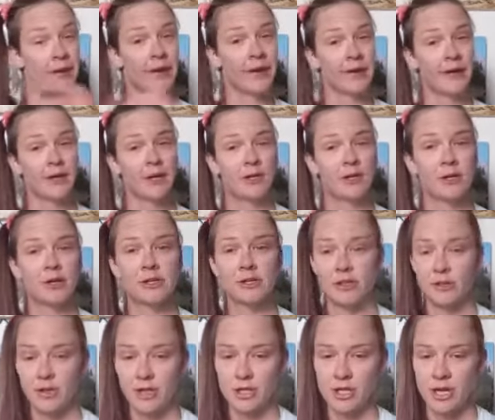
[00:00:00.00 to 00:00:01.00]
And I encourage
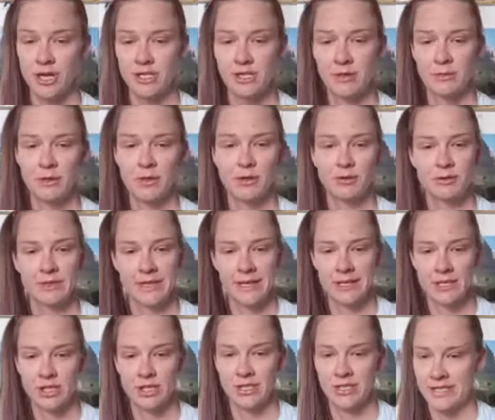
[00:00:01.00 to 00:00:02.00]
you to check some of those
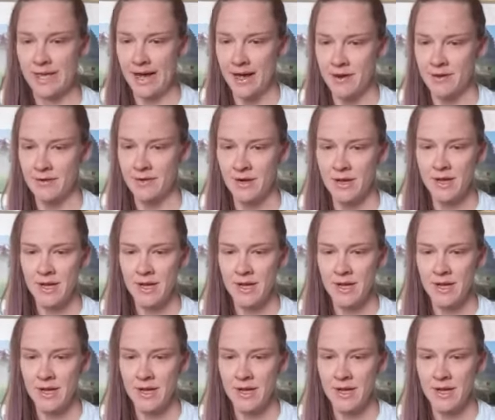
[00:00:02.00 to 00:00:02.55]
legends out.